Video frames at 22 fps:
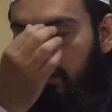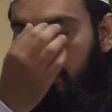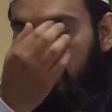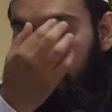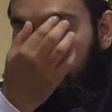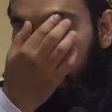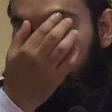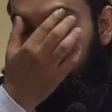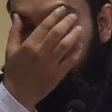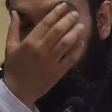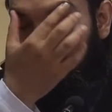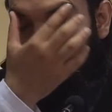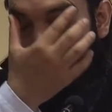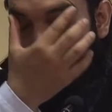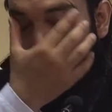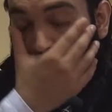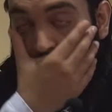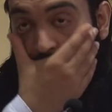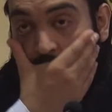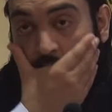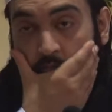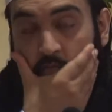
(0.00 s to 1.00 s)
Um,
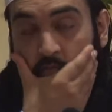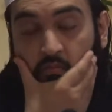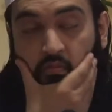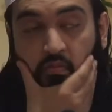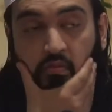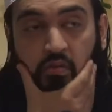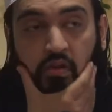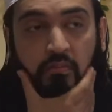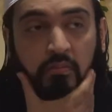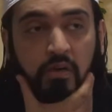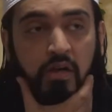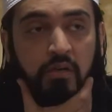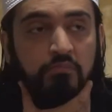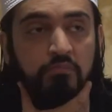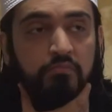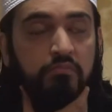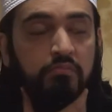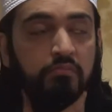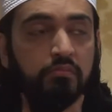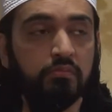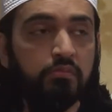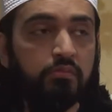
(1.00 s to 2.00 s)

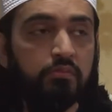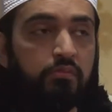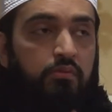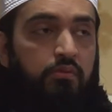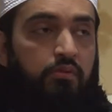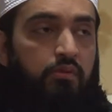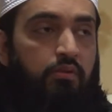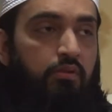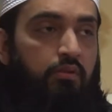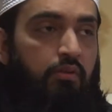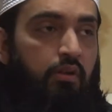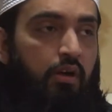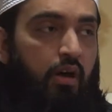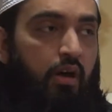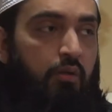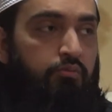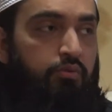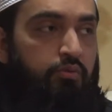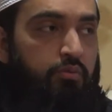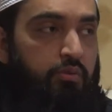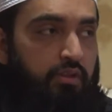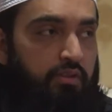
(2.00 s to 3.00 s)
Imam
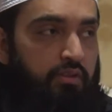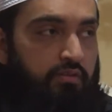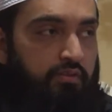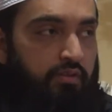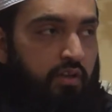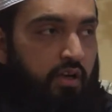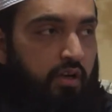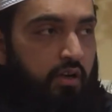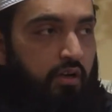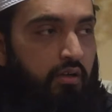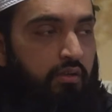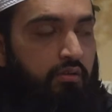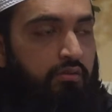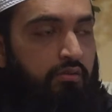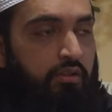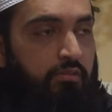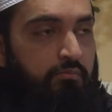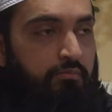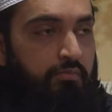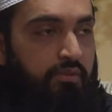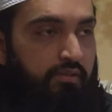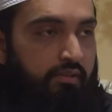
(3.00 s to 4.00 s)
Abu Isa
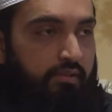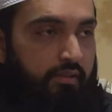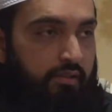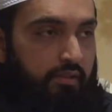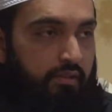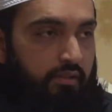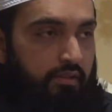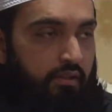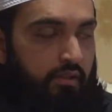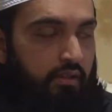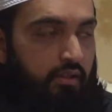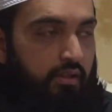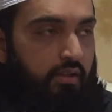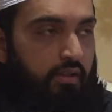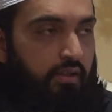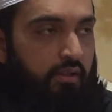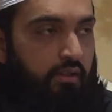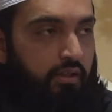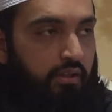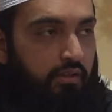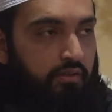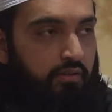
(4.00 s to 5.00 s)
Tirmidhi,
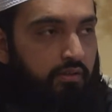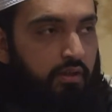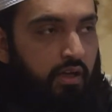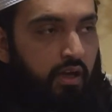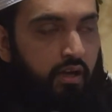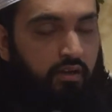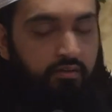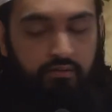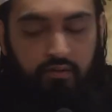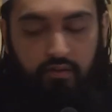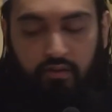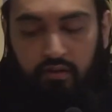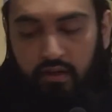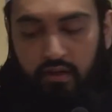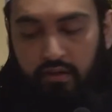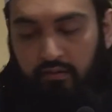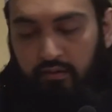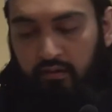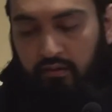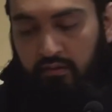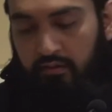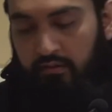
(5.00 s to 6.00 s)
he has
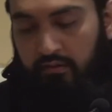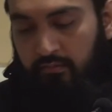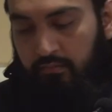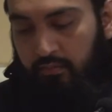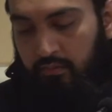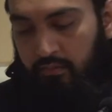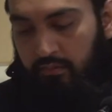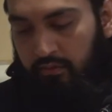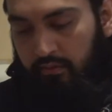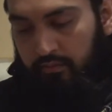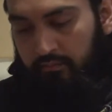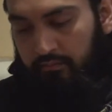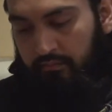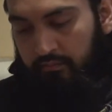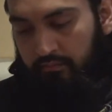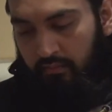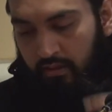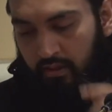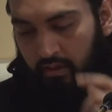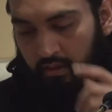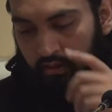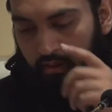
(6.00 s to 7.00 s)
created this book.
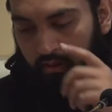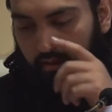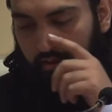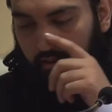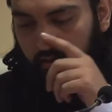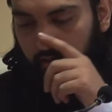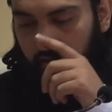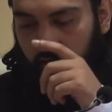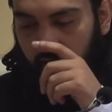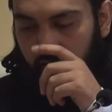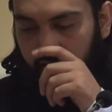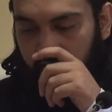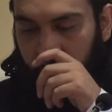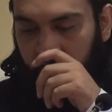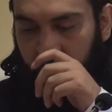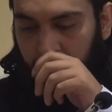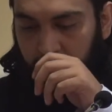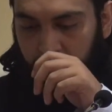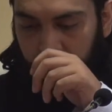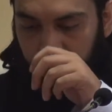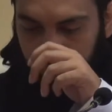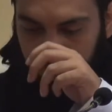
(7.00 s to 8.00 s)

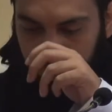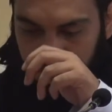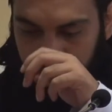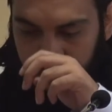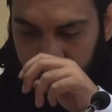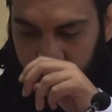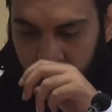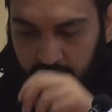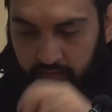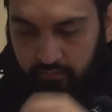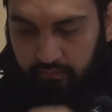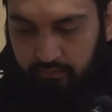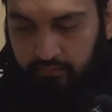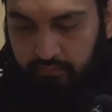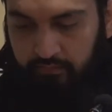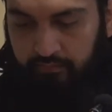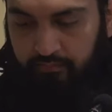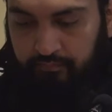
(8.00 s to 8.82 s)
Regarding the book itself,